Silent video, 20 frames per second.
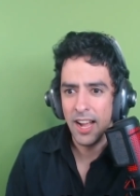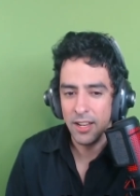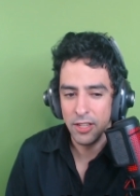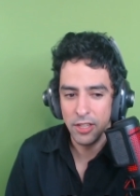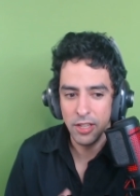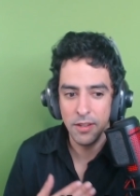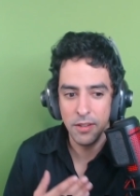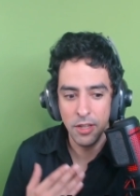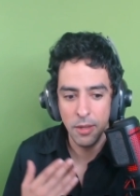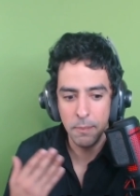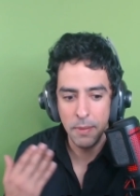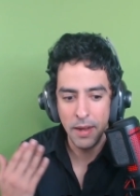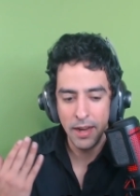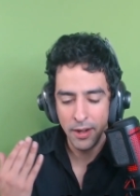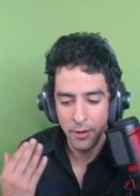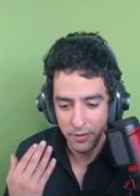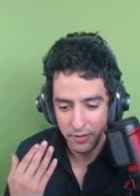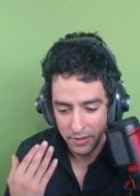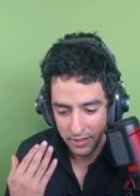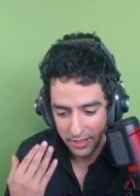Yeah, you, you can buy
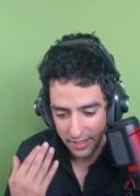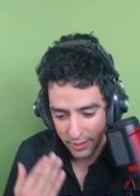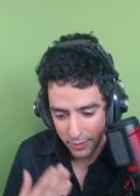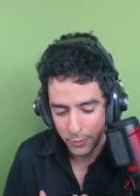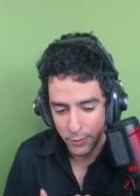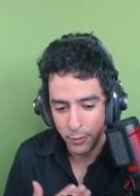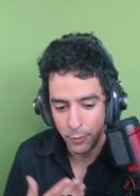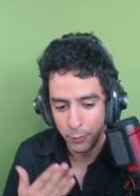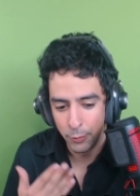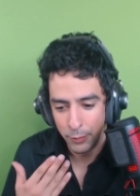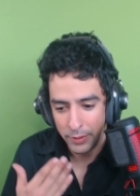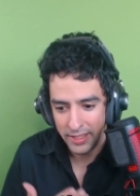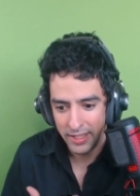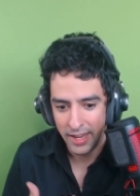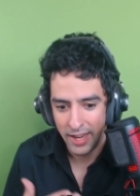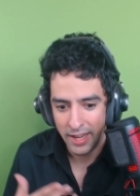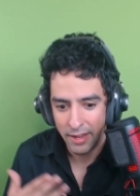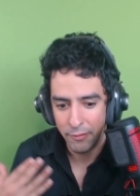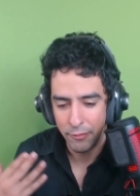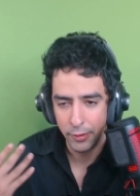a literal ring
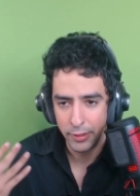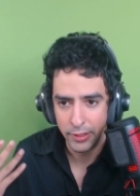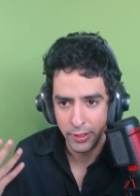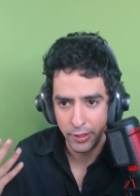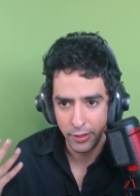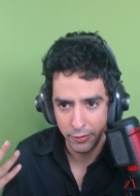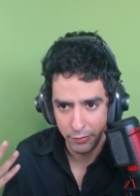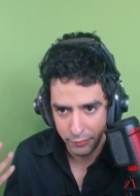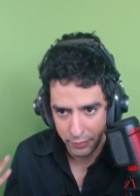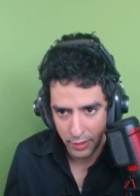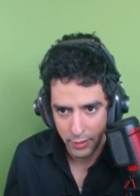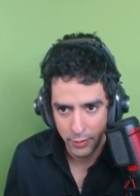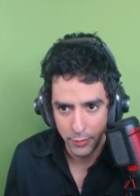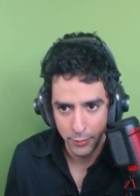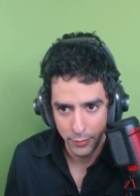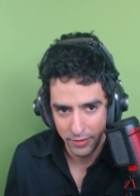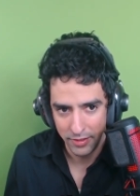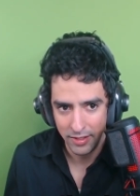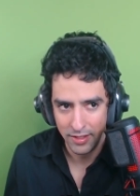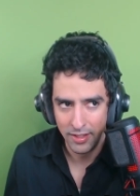light for your
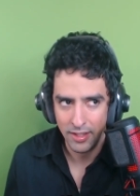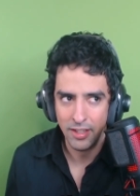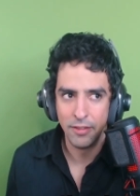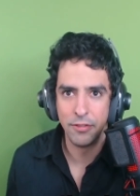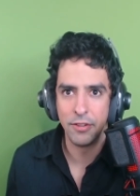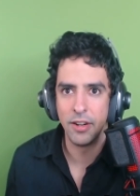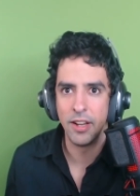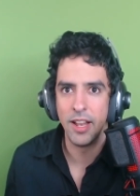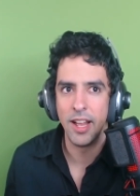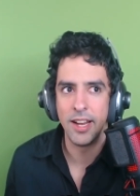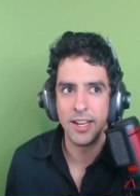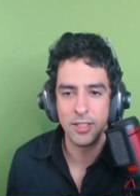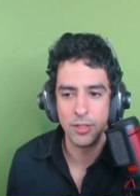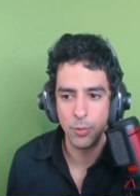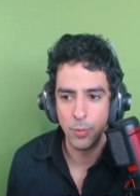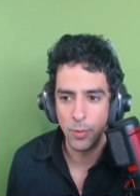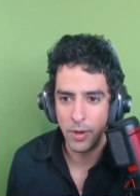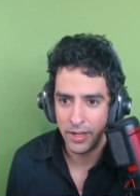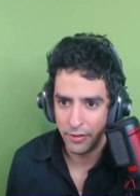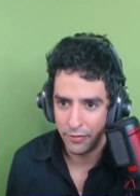phone for like
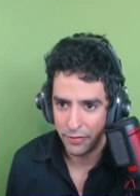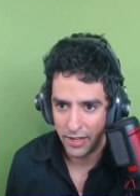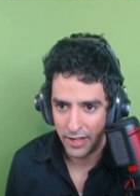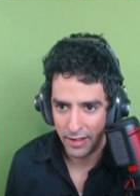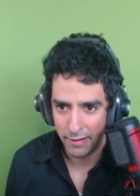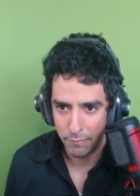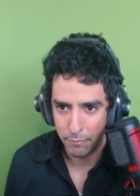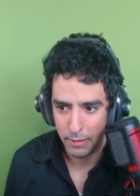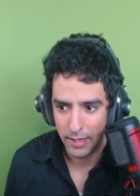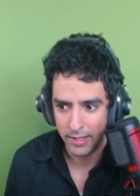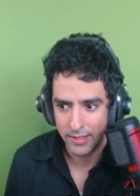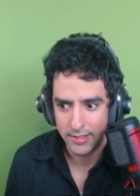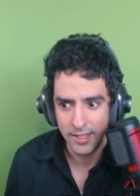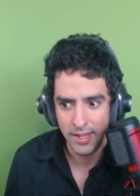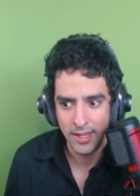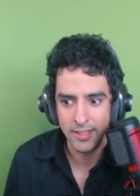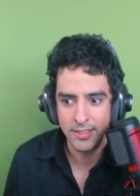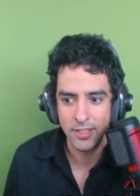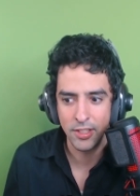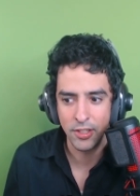twenty-five bucks
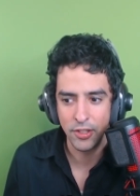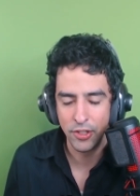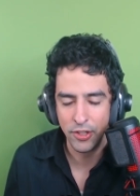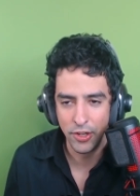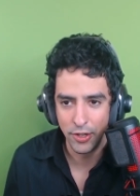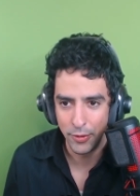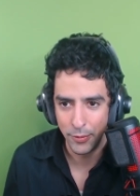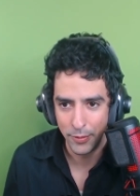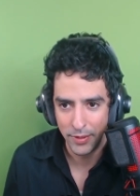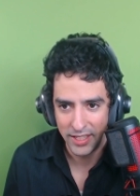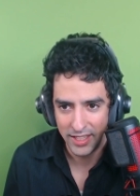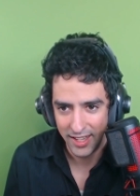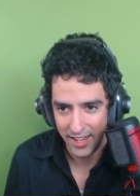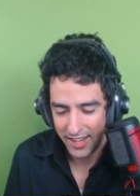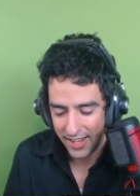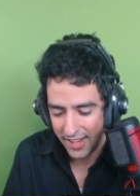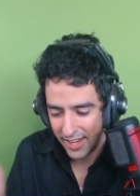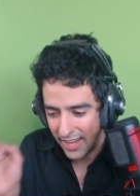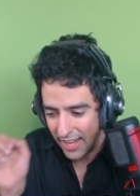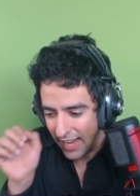and it's a good ring
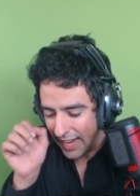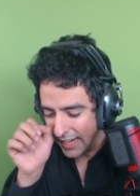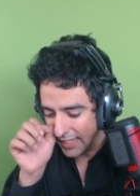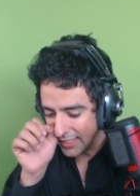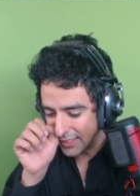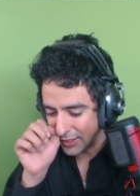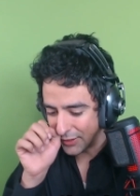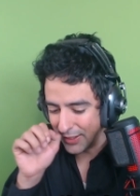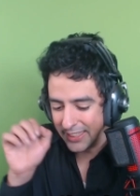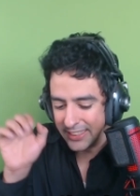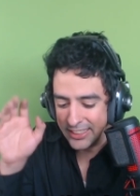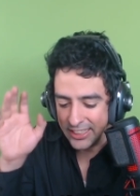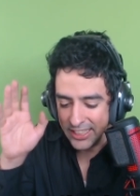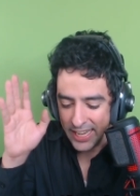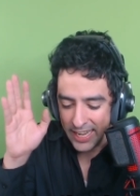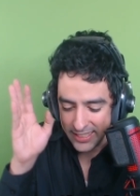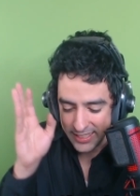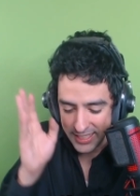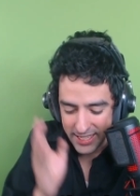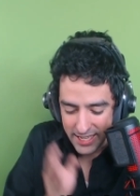light. It's crazy
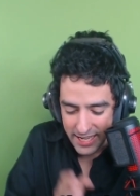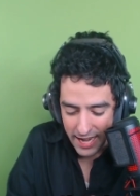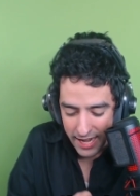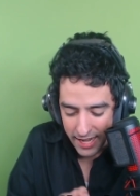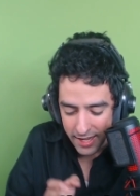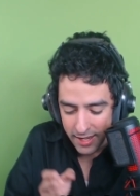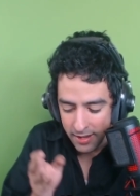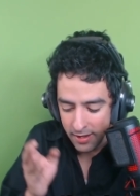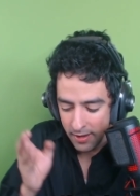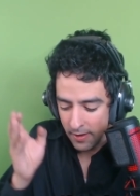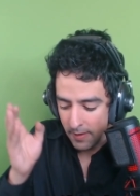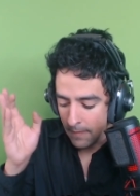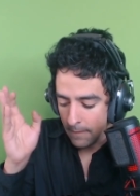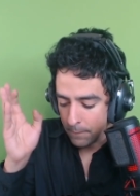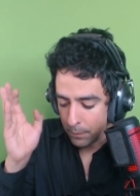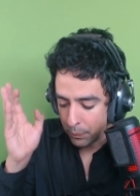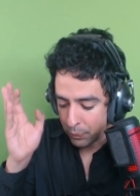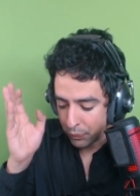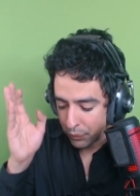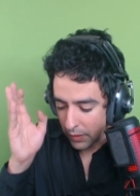that today
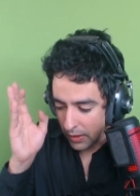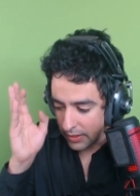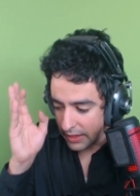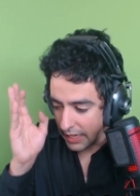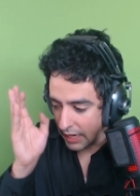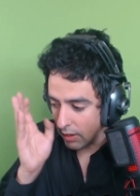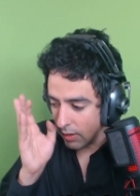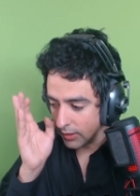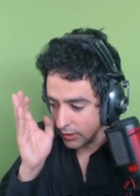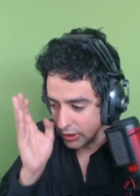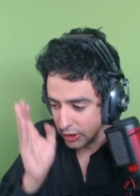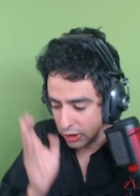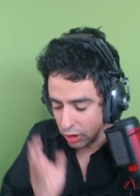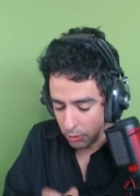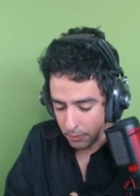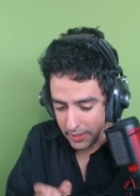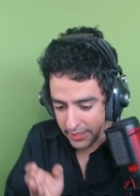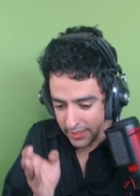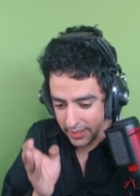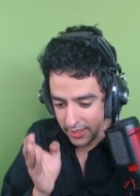there are so
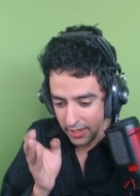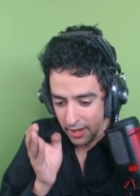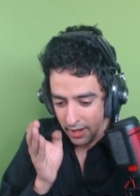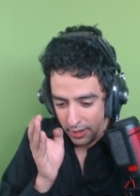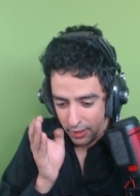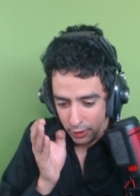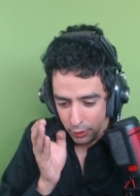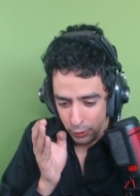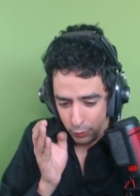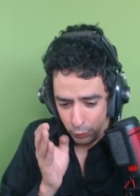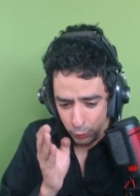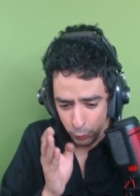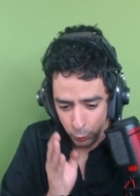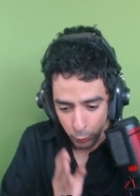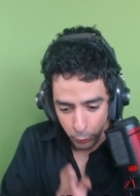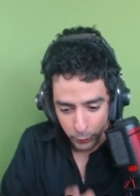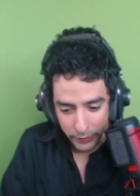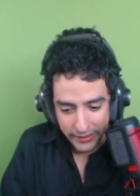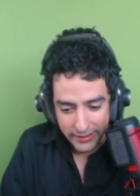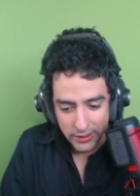many
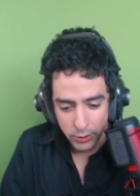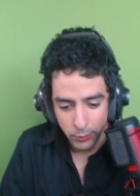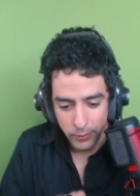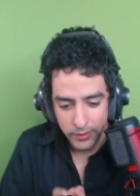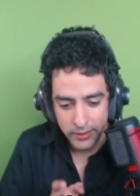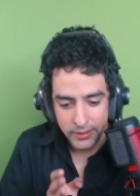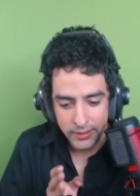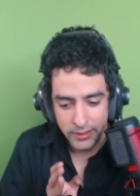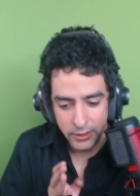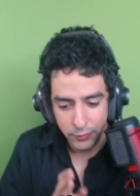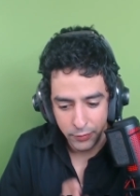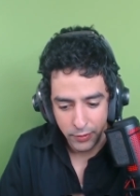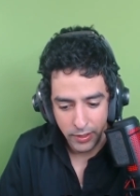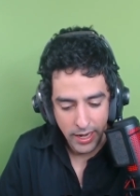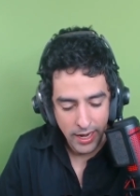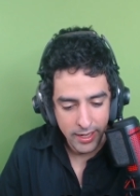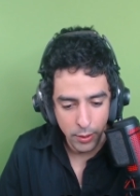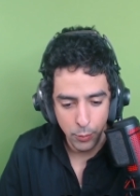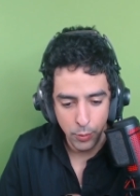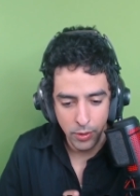resources for
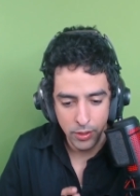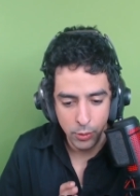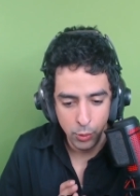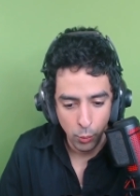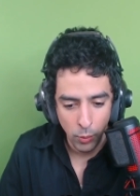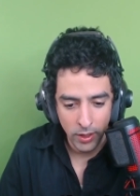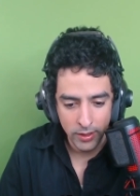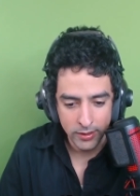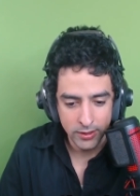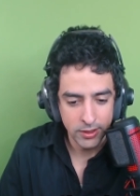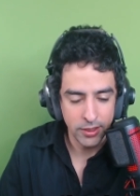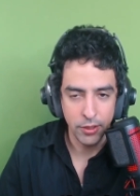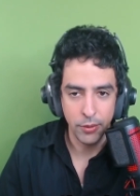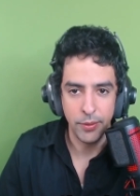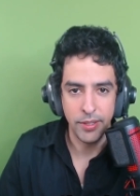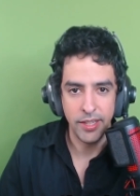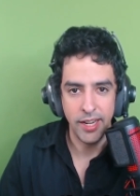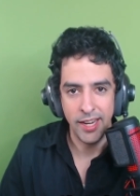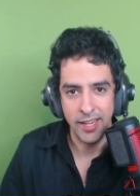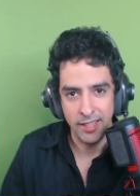anyone who wants to
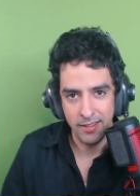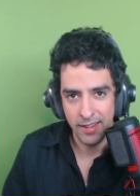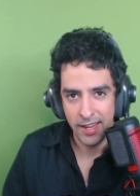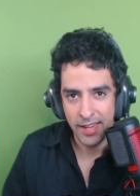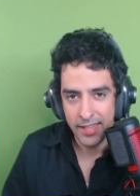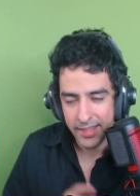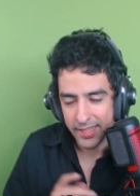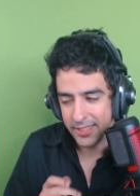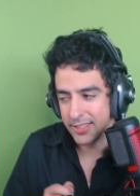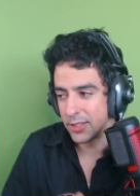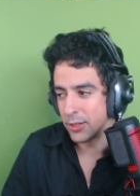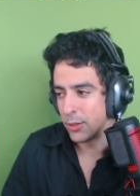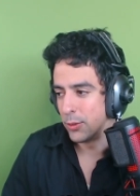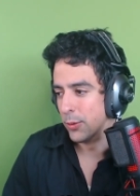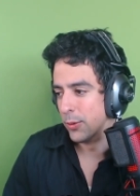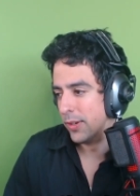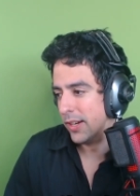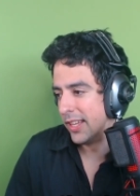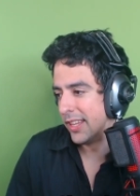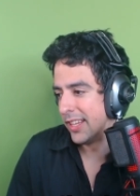create. I think it's
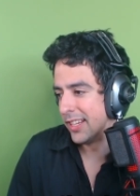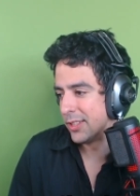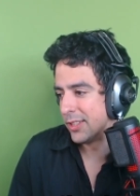cool. I